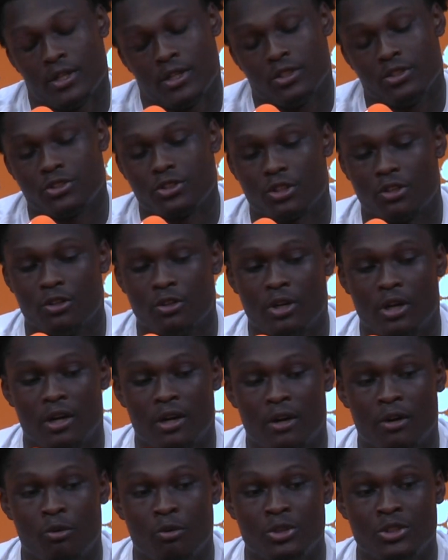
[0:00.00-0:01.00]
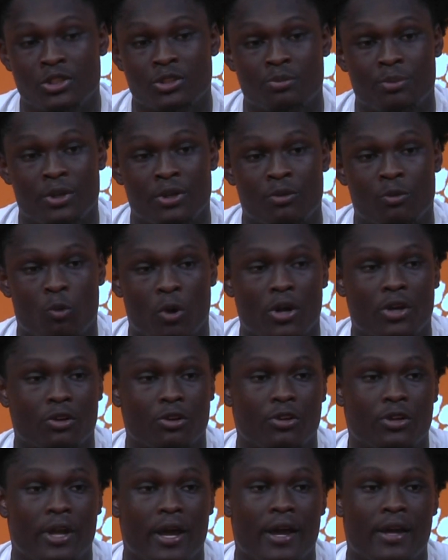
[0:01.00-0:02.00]
So we've just been working
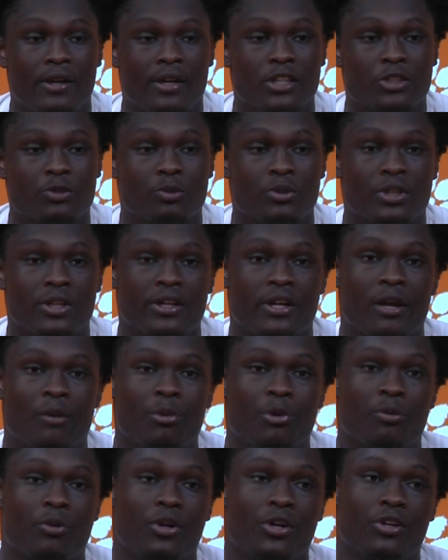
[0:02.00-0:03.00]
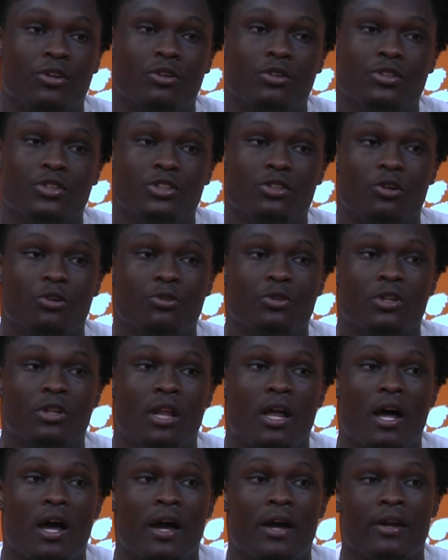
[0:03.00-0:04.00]
on that, and that's one thing I've been working on, just holding the
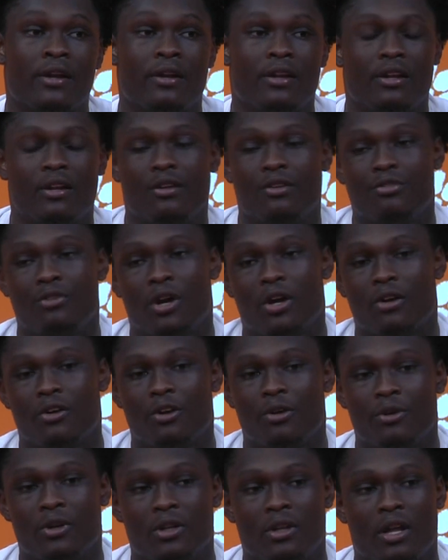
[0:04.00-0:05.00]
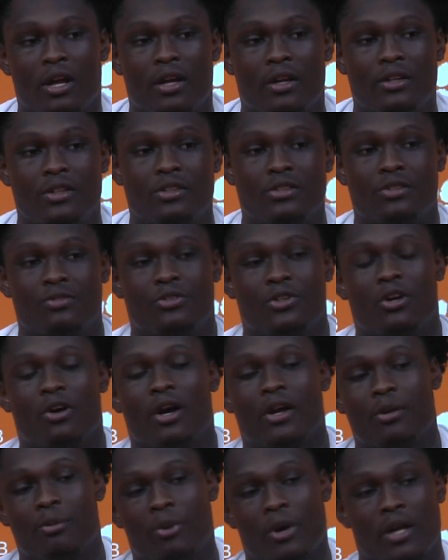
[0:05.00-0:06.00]
line. And if y'all don't know what the line is, if you go
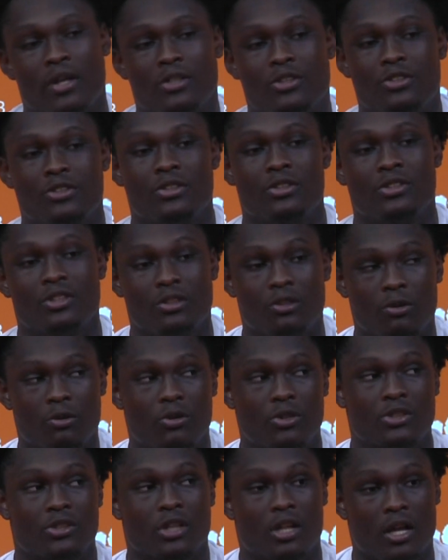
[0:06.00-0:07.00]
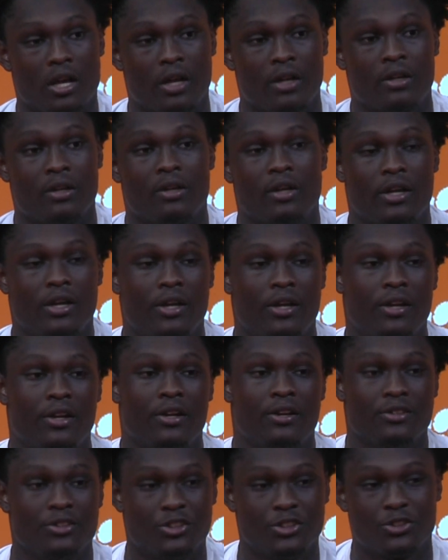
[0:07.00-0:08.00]
out to practice, you can see the orange line.
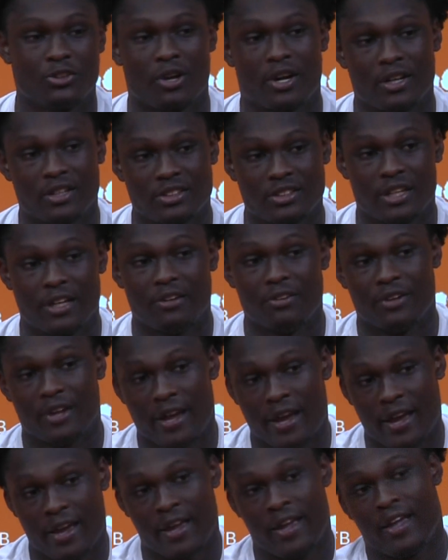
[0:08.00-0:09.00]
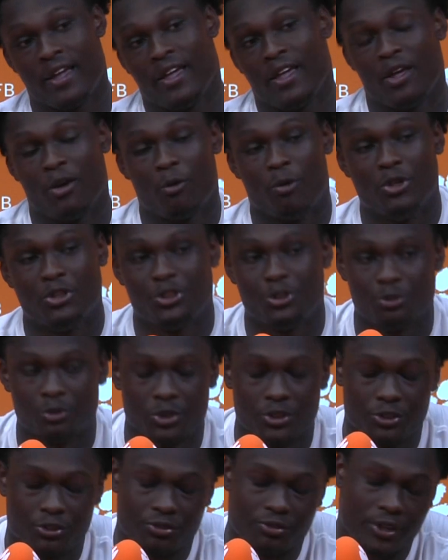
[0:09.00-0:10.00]
And just trying to stay on that once you
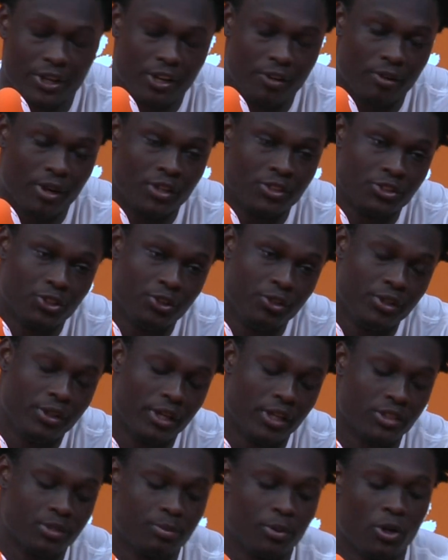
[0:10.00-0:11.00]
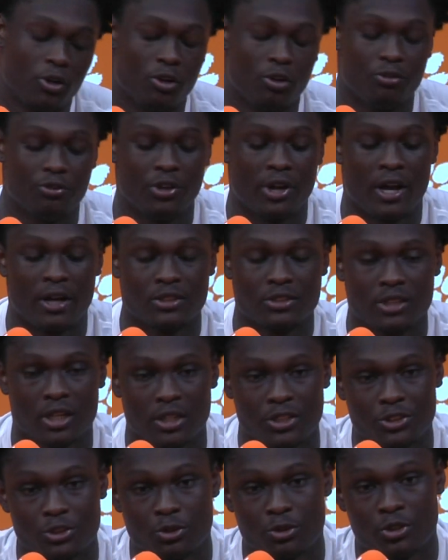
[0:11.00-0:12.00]
run your fade route so you can catch the ball over your
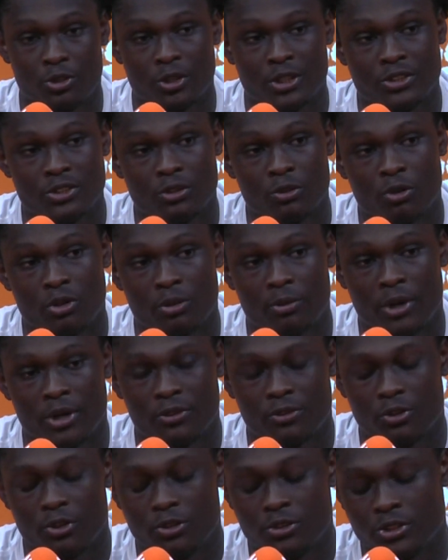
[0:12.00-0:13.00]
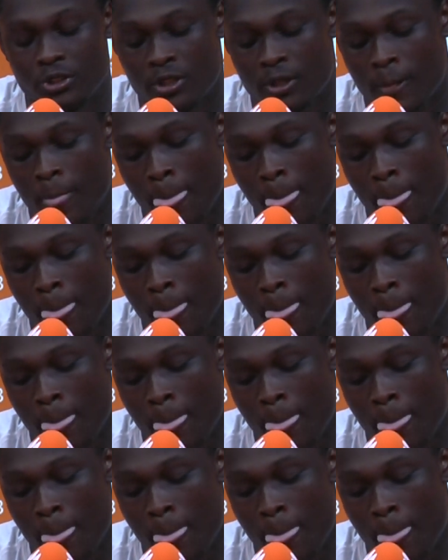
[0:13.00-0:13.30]
outside shoulder as the quarterback throws it.